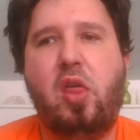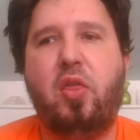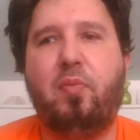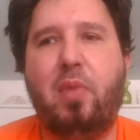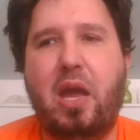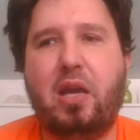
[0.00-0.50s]

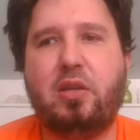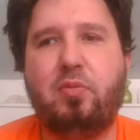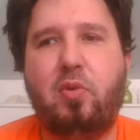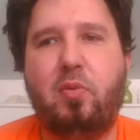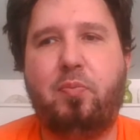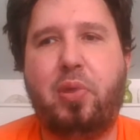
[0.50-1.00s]
the
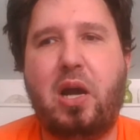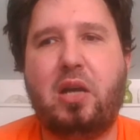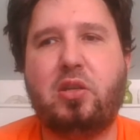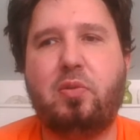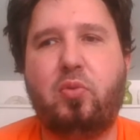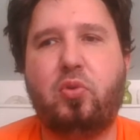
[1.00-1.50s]
maximum
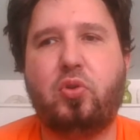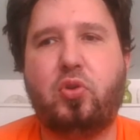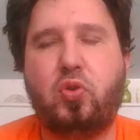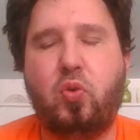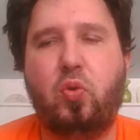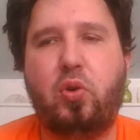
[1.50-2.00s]
possible
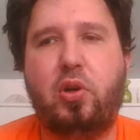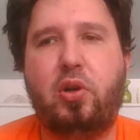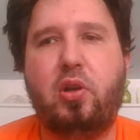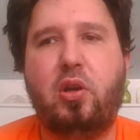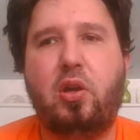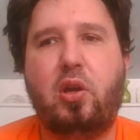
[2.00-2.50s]
sword,